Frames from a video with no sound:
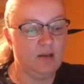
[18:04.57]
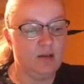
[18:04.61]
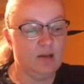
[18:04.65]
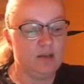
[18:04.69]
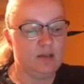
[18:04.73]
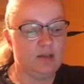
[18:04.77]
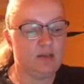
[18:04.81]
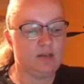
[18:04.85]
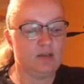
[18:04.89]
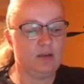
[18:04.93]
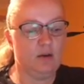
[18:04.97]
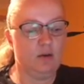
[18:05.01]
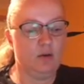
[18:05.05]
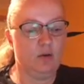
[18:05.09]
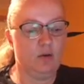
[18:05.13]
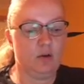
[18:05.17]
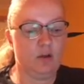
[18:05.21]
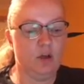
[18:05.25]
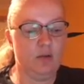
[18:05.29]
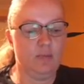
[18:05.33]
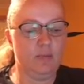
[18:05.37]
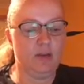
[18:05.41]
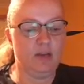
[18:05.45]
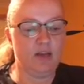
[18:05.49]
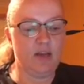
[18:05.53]
So,
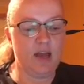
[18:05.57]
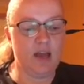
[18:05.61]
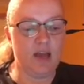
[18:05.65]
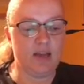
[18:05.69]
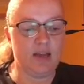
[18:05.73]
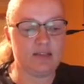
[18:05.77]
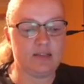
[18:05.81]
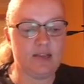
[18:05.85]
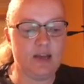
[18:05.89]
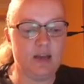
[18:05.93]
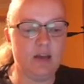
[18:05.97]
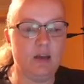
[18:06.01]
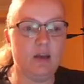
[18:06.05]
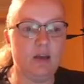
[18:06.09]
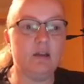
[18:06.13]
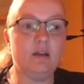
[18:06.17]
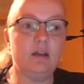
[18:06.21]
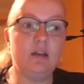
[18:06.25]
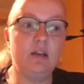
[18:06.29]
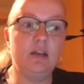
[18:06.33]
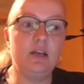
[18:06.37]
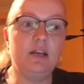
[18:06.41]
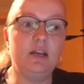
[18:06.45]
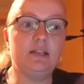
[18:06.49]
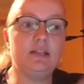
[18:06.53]
coming next,
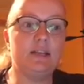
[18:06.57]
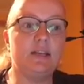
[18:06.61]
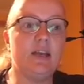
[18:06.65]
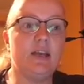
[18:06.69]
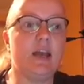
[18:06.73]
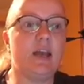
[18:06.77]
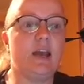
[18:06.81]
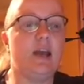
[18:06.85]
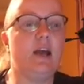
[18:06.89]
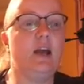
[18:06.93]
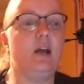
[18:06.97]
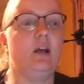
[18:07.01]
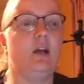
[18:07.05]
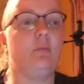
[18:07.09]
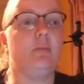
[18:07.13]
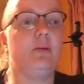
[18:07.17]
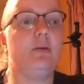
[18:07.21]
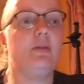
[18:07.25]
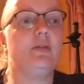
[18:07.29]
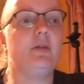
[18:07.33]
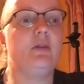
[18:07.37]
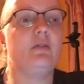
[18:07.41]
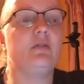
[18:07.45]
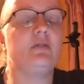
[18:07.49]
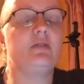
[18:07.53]
you need to get help.
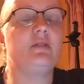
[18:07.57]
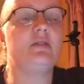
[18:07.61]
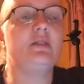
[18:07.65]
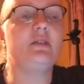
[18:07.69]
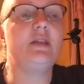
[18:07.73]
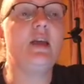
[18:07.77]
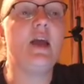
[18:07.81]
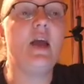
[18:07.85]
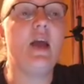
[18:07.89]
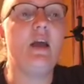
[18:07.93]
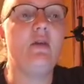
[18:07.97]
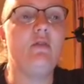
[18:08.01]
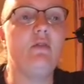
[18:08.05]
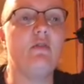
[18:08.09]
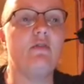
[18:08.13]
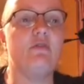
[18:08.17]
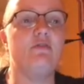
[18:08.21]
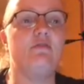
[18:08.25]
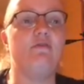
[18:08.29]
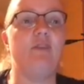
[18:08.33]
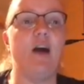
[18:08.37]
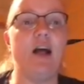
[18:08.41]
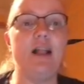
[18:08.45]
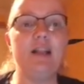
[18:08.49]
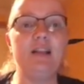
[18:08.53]
There is an inherent
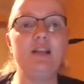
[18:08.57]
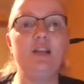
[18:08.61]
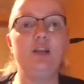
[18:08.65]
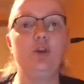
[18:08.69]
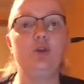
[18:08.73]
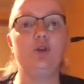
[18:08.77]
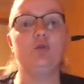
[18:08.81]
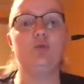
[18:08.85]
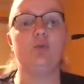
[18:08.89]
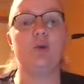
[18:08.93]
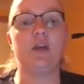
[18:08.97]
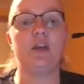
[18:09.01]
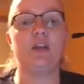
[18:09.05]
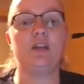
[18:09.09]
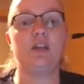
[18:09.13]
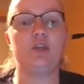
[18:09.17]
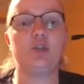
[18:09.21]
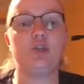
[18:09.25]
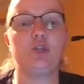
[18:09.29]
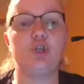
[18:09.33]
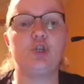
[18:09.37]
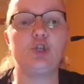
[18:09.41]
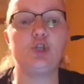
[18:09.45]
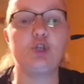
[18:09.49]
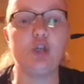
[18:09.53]
value in
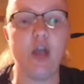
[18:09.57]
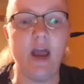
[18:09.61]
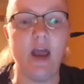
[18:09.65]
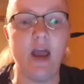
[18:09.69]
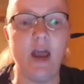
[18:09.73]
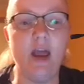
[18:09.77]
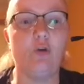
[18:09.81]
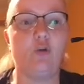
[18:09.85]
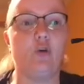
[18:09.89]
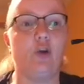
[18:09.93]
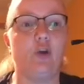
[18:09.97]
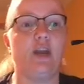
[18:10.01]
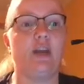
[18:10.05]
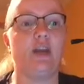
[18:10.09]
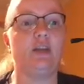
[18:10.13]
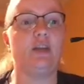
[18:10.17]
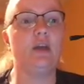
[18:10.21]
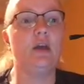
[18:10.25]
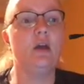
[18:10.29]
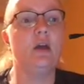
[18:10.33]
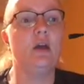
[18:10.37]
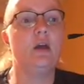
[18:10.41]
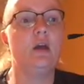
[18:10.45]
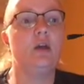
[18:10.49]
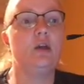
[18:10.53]

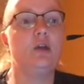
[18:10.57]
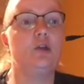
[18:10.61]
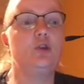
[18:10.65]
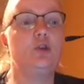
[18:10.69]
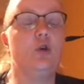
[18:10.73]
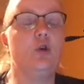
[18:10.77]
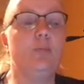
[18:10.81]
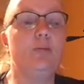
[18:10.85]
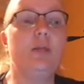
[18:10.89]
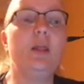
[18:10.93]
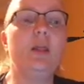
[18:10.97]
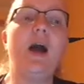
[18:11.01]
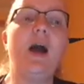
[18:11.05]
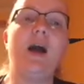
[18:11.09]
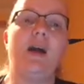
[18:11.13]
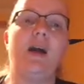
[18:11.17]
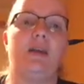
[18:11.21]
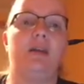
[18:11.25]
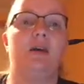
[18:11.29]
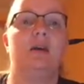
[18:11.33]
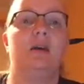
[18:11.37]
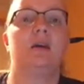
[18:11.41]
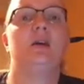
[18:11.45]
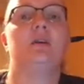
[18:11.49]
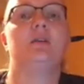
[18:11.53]
sharing your
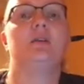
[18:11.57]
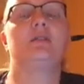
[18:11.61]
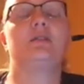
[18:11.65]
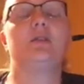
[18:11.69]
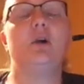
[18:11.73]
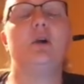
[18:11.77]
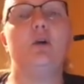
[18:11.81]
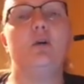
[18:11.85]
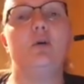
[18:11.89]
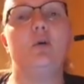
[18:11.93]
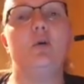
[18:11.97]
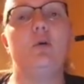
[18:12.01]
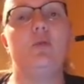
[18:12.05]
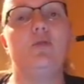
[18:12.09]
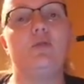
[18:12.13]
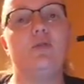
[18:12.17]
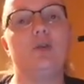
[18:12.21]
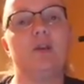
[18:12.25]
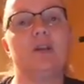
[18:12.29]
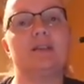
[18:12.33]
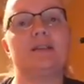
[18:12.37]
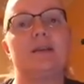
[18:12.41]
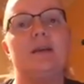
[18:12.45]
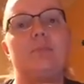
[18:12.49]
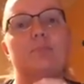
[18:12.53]
plan. So, for
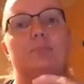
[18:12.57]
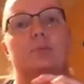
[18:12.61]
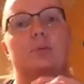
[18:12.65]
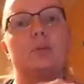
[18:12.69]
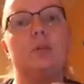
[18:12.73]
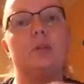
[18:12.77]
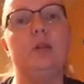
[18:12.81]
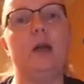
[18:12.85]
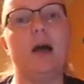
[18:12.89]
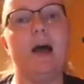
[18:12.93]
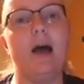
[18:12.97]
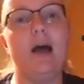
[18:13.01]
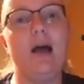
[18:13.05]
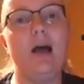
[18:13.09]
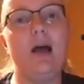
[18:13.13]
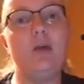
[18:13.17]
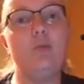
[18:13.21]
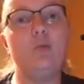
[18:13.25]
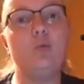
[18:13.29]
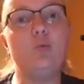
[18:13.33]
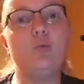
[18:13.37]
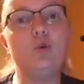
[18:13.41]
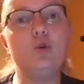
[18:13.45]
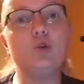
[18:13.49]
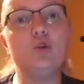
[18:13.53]
example, I
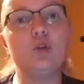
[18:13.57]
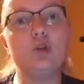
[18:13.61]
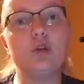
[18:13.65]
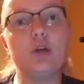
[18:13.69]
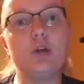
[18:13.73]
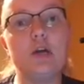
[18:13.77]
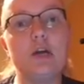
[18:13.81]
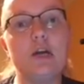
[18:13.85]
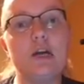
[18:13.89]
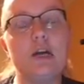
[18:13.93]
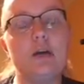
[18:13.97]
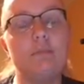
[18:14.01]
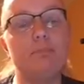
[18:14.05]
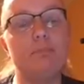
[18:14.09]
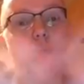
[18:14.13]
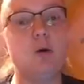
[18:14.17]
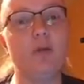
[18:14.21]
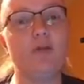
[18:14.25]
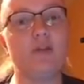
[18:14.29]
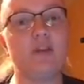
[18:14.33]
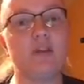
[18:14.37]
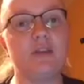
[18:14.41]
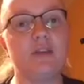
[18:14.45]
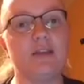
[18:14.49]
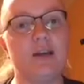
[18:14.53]
would
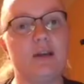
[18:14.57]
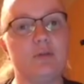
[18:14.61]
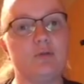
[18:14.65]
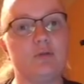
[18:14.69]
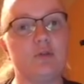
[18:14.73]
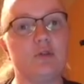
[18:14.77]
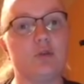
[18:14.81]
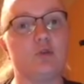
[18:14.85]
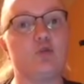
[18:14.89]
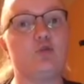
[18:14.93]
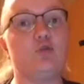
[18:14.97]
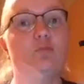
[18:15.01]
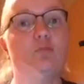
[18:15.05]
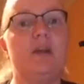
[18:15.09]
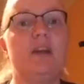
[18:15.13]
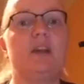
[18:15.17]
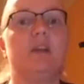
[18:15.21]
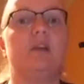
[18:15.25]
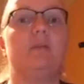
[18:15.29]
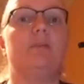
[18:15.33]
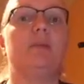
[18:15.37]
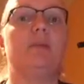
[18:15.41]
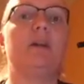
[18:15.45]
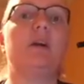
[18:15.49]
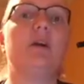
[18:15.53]
put things out on social
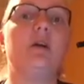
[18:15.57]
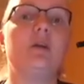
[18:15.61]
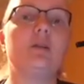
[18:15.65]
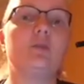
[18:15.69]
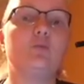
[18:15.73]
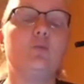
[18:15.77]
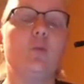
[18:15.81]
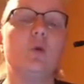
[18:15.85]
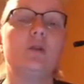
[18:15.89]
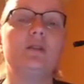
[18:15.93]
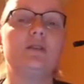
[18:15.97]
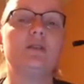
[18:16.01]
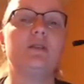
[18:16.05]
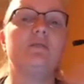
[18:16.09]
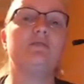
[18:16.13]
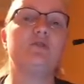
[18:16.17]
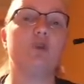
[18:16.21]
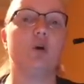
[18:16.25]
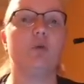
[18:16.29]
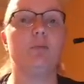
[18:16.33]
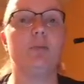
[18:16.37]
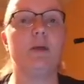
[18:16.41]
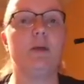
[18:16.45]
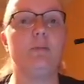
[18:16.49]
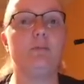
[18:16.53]
media because once I've
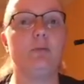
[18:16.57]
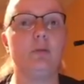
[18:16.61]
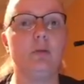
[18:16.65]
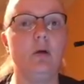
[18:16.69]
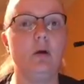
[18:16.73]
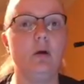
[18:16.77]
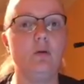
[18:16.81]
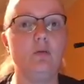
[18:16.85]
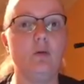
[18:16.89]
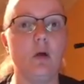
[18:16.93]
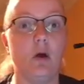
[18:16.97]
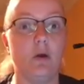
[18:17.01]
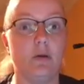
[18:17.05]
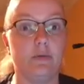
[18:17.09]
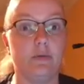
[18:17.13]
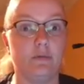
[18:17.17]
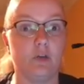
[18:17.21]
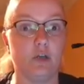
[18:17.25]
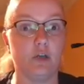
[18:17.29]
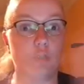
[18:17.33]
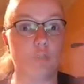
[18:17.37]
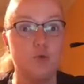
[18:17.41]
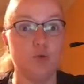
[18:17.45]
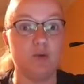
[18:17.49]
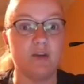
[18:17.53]
told people, oh God, I've got
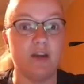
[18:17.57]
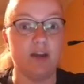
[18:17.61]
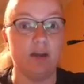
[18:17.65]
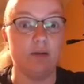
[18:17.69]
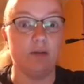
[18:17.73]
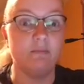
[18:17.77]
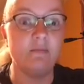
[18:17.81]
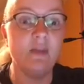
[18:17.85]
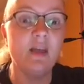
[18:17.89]
to do it now.